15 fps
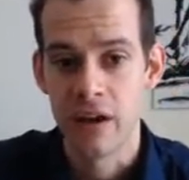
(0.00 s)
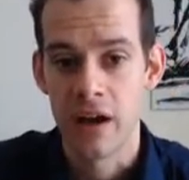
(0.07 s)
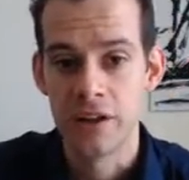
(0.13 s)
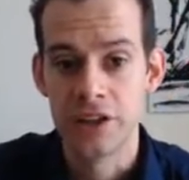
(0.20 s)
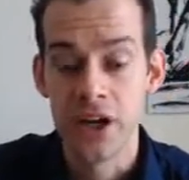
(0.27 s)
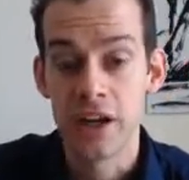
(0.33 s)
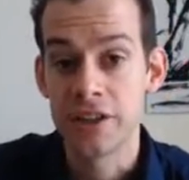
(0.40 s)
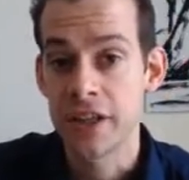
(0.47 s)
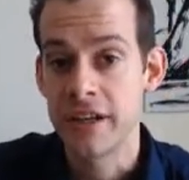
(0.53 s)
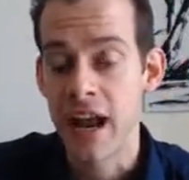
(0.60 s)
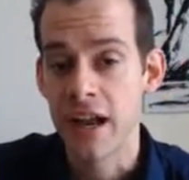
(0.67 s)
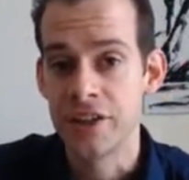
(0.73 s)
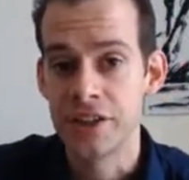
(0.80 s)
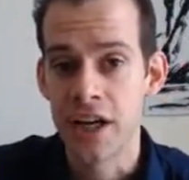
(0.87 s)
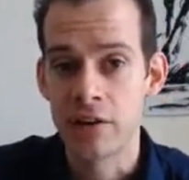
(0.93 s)
A judge in
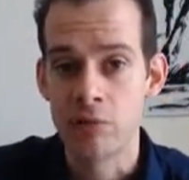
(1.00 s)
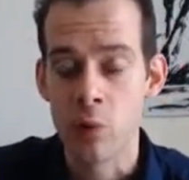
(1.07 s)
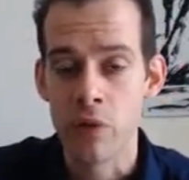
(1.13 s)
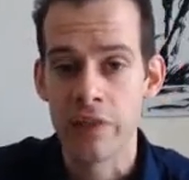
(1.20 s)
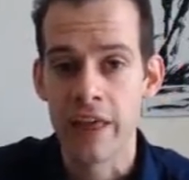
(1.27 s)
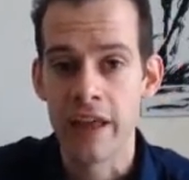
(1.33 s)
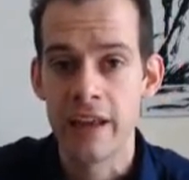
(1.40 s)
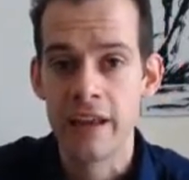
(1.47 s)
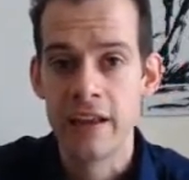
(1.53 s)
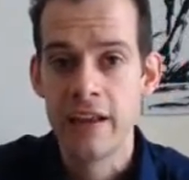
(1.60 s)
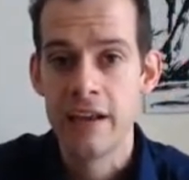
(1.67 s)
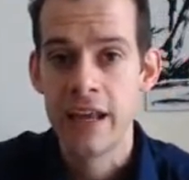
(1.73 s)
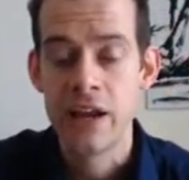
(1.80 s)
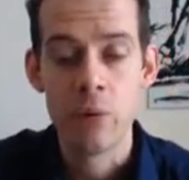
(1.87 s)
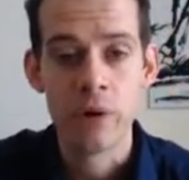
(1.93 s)
Nanjing ruled that
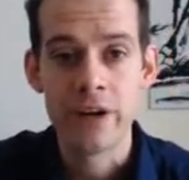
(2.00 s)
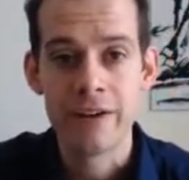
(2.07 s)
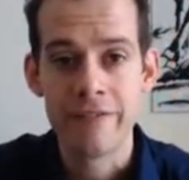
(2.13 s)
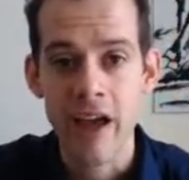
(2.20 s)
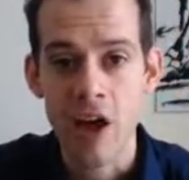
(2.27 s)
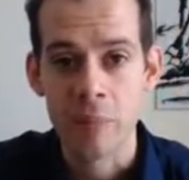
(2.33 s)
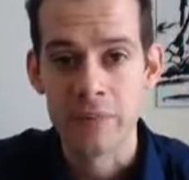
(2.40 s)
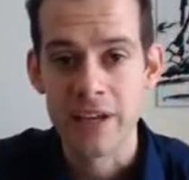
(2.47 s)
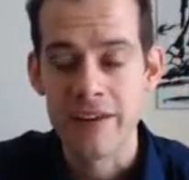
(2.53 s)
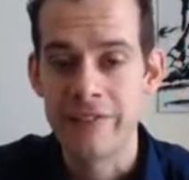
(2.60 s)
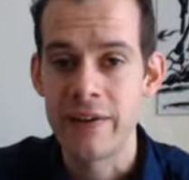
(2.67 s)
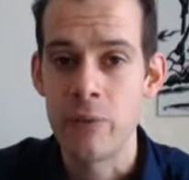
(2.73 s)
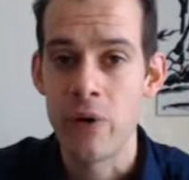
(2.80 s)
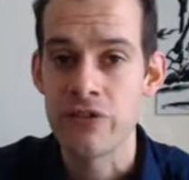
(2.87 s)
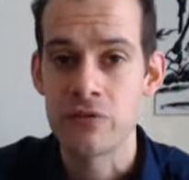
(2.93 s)
he wouldn't have helped if
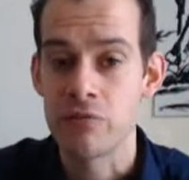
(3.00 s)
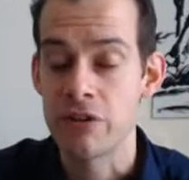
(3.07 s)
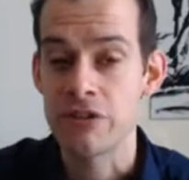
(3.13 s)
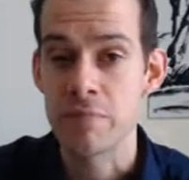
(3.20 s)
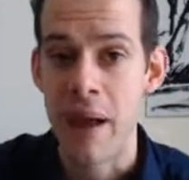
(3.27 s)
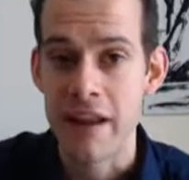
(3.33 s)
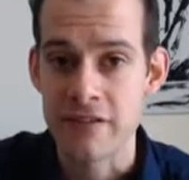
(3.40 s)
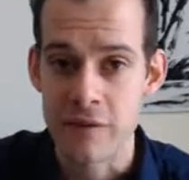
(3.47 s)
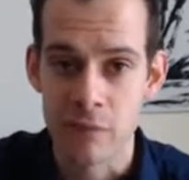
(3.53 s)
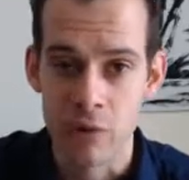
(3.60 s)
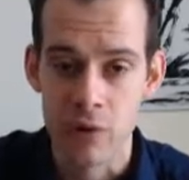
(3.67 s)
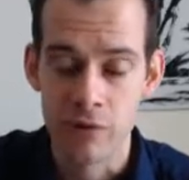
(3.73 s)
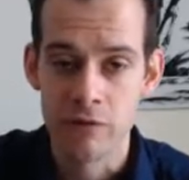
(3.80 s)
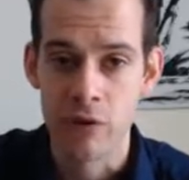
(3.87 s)
he wasn't responsible